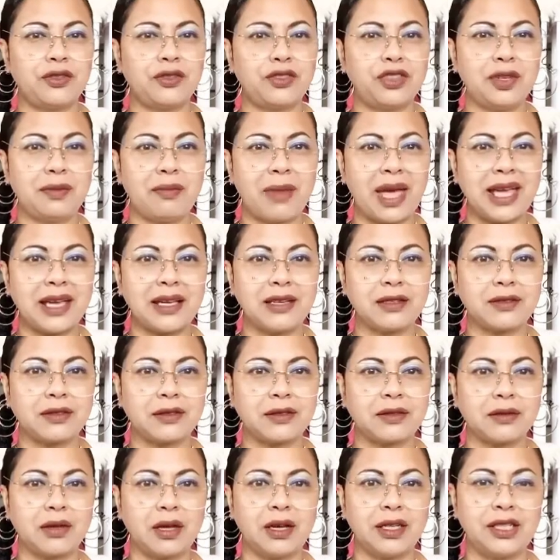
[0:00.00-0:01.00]
she
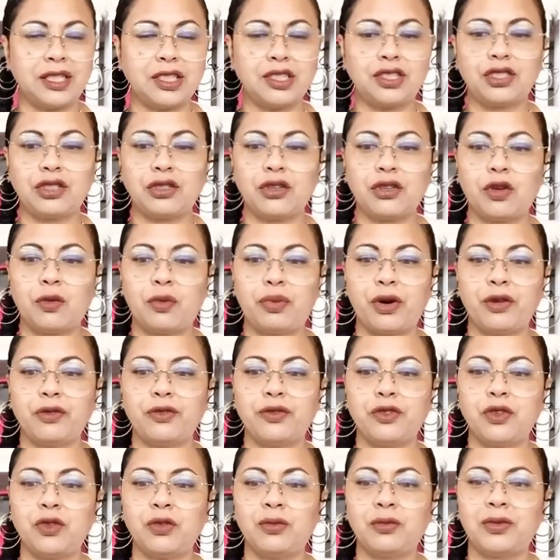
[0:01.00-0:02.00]
makes additional
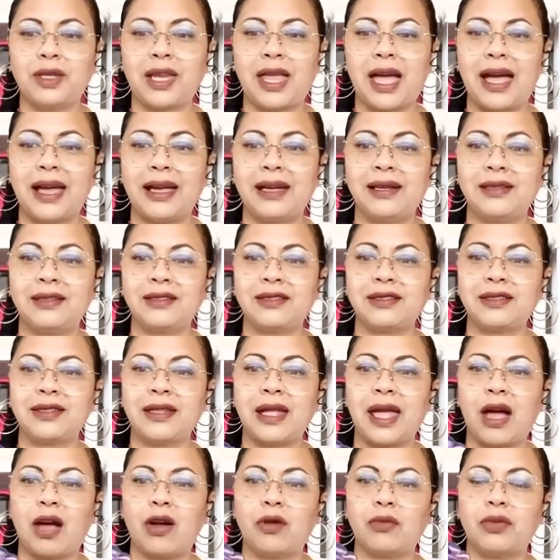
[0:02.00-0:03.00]
perfume lines
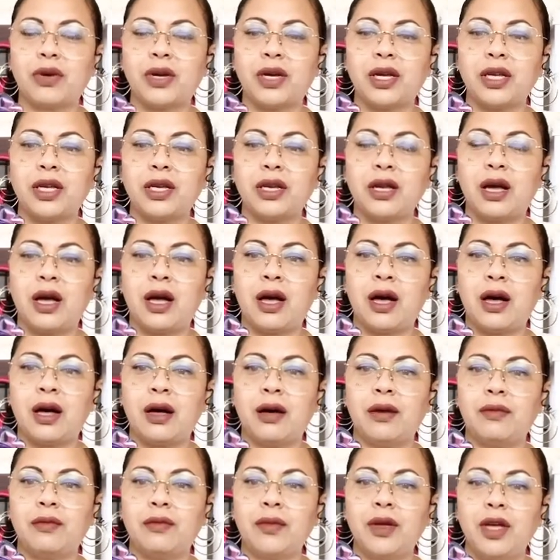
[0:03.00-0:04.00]
now, but
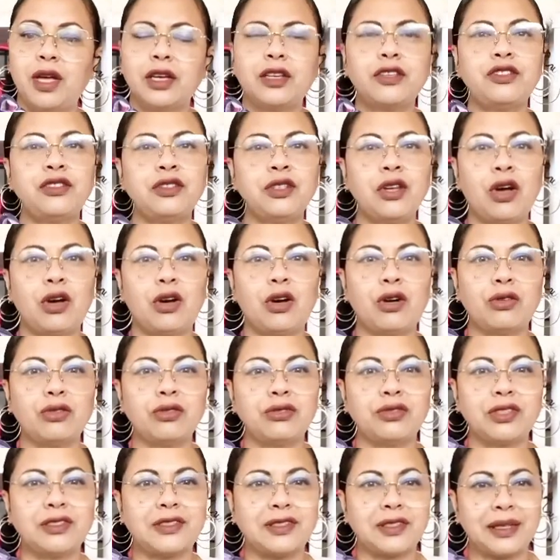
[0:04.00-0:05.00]
because you
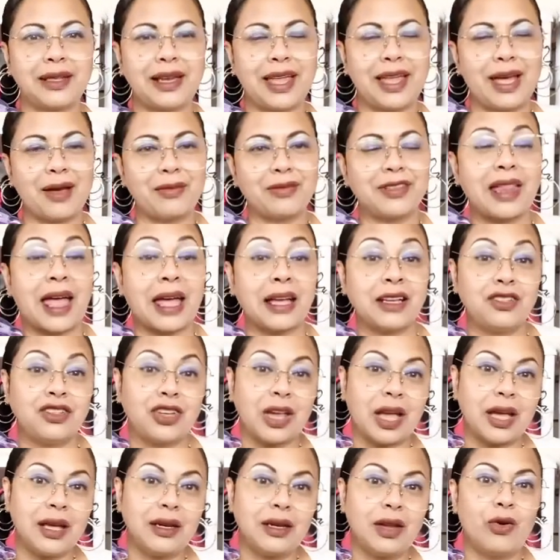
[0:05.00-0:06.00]
know the celebs like
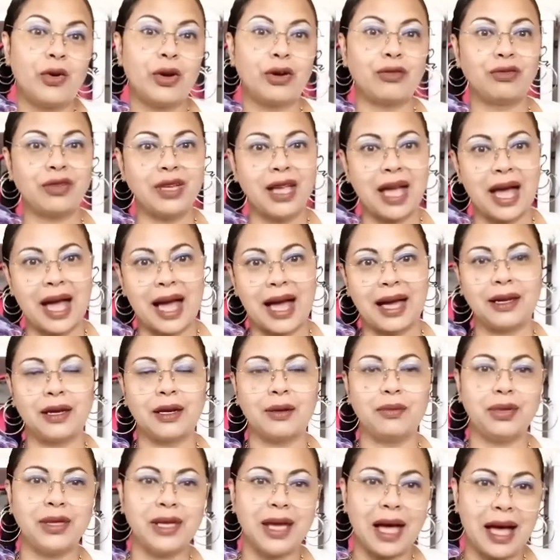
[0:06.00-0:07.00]
J.Lo and
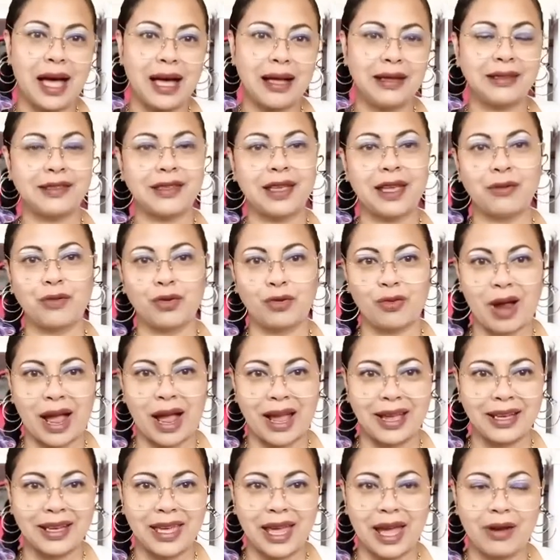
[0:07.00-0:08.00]
Rihanna, Beyonce,
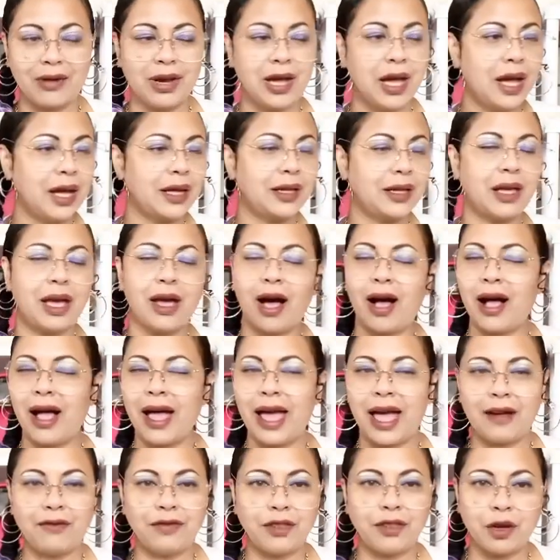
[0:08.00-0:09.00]
Mariah Carey, they all
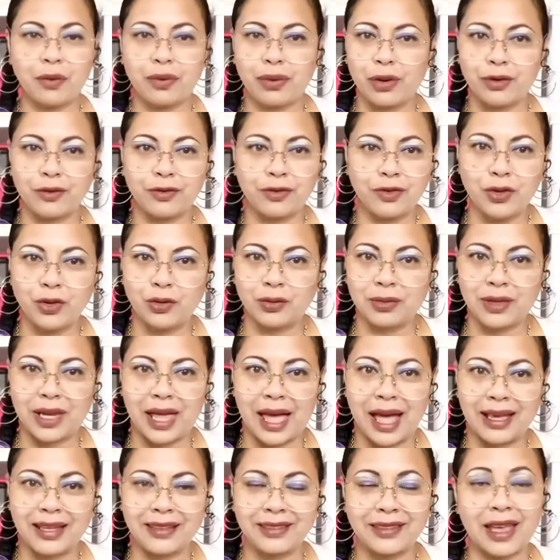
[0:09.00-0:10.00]
have their perfume
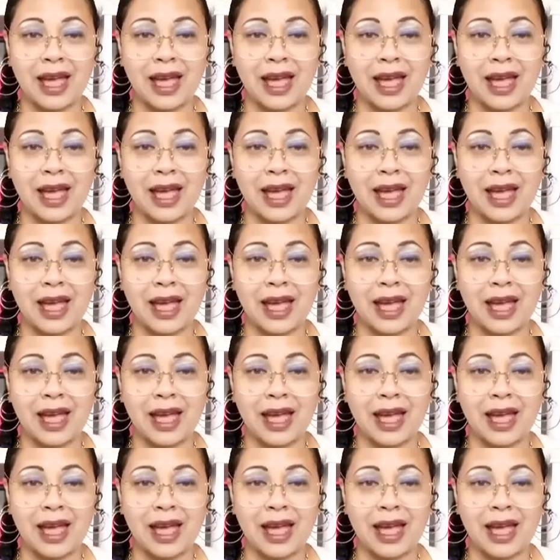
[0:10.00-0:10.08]
lines,